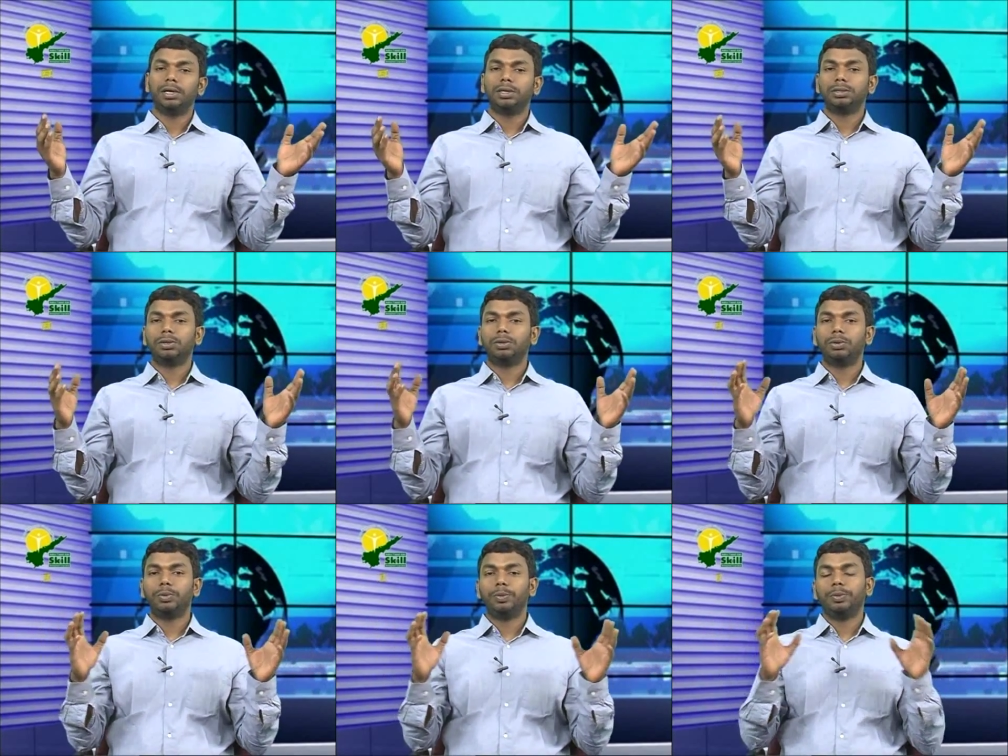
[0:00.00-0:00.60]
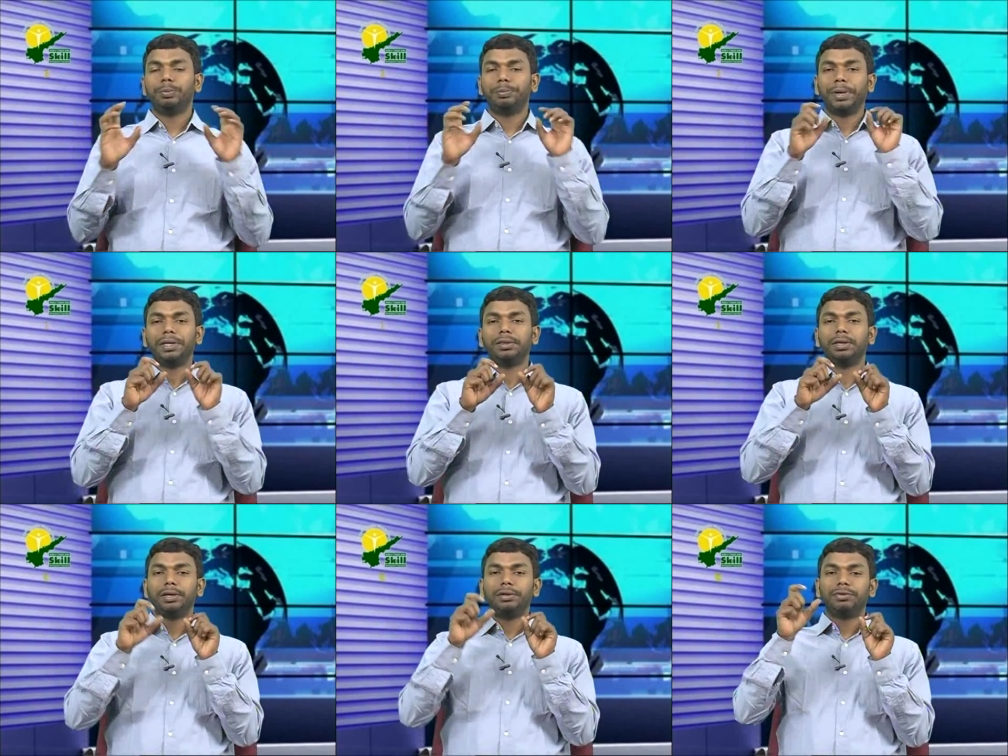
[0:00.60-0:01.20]
So
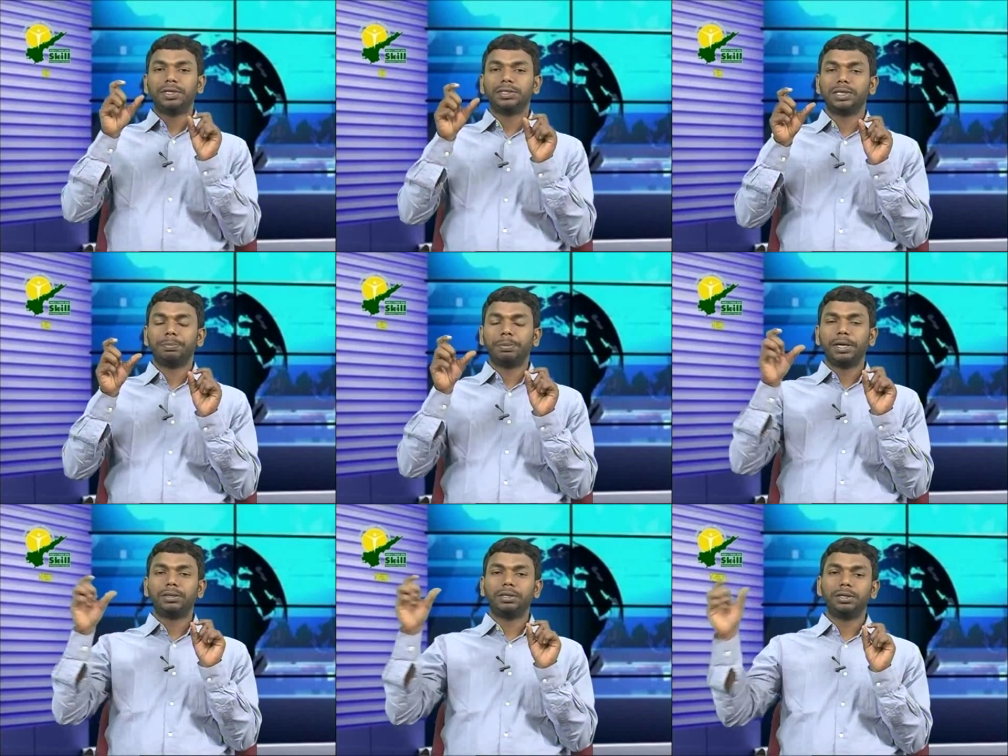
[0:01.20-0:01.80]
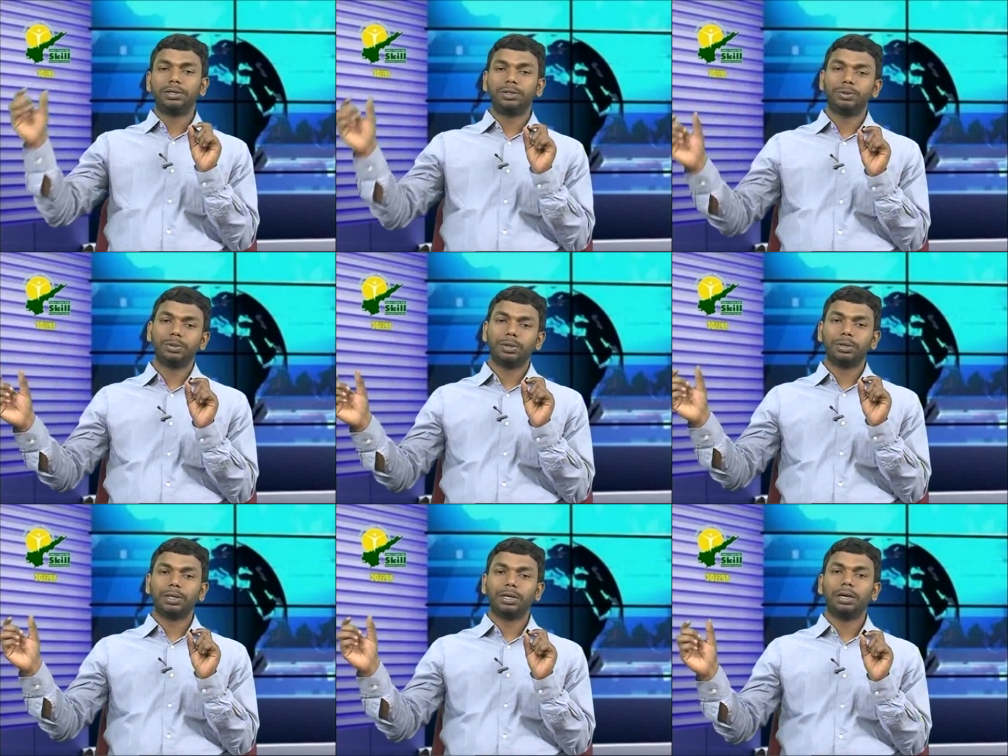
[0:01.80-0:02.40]
Python, if I say Python
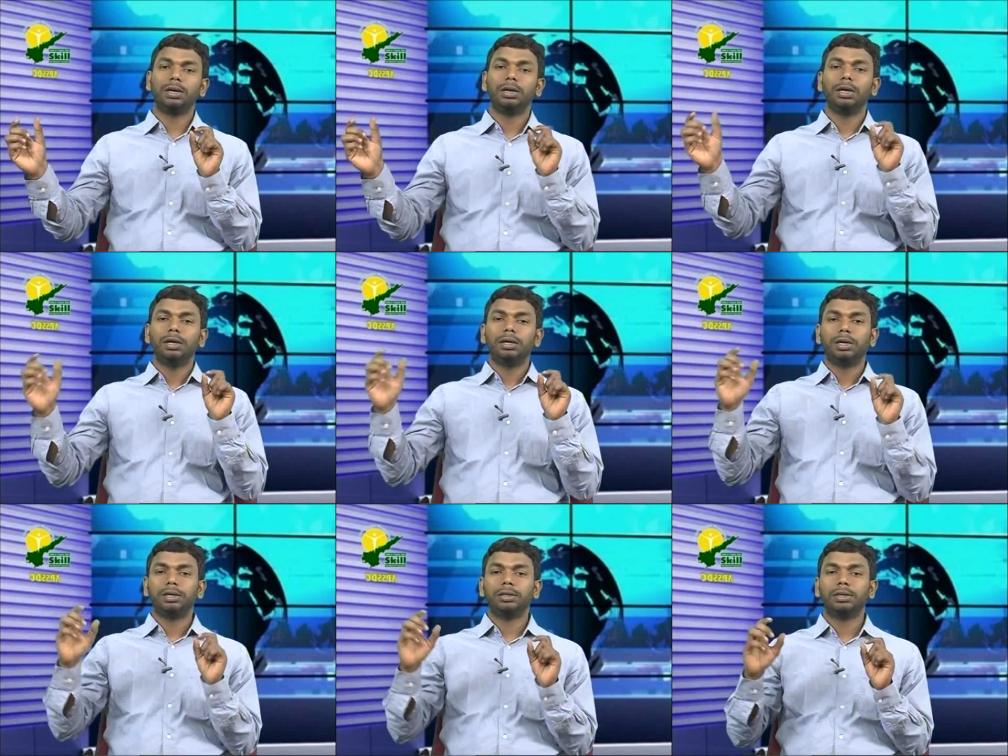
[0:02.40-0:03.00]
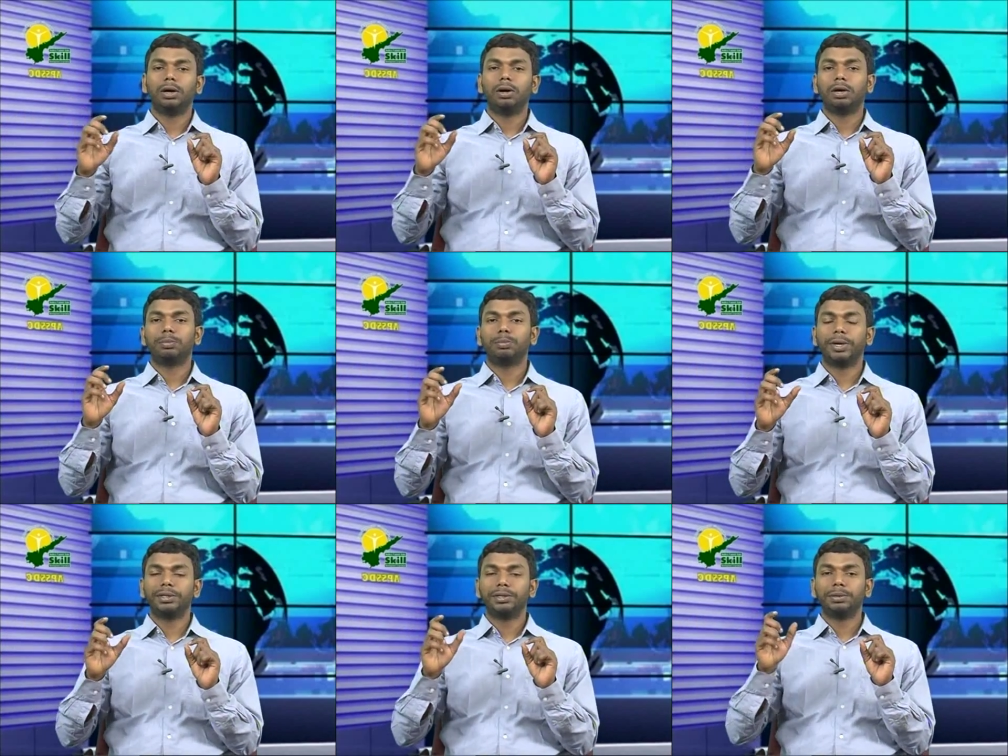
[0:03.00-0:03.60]
tutorial or
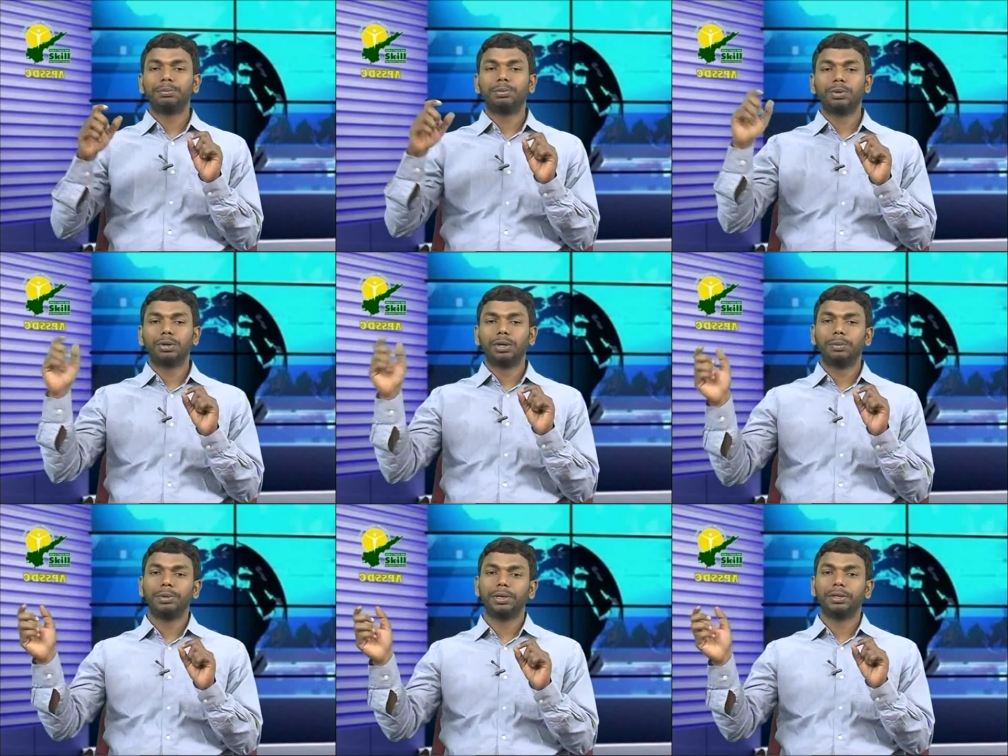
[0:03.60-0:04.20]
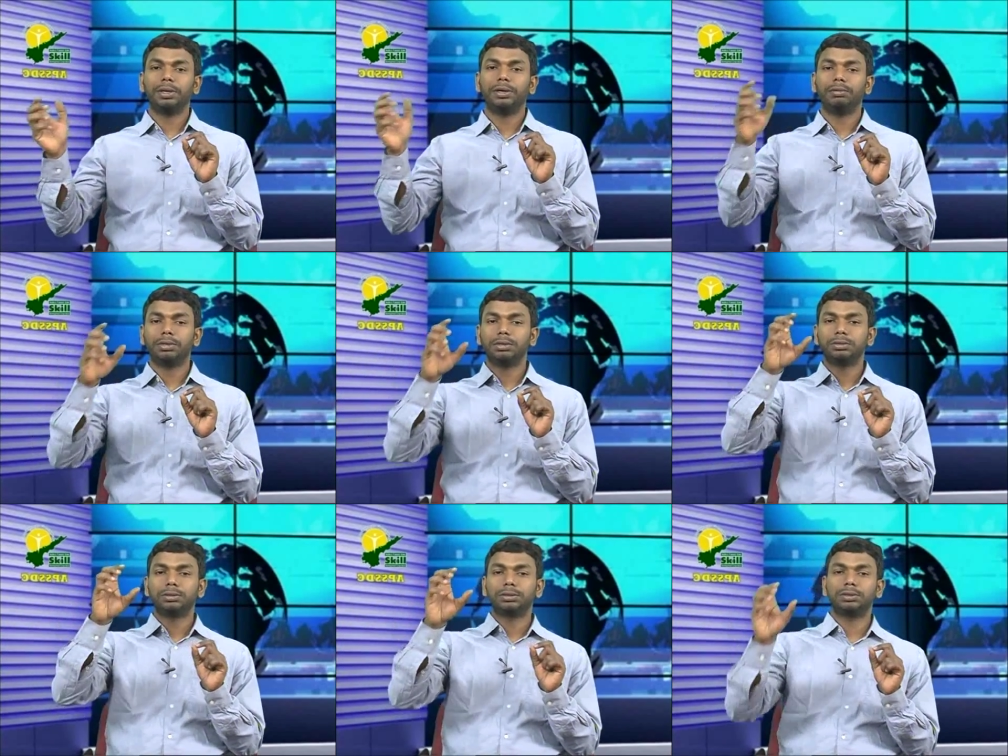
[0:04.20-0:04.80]
Python programming, it will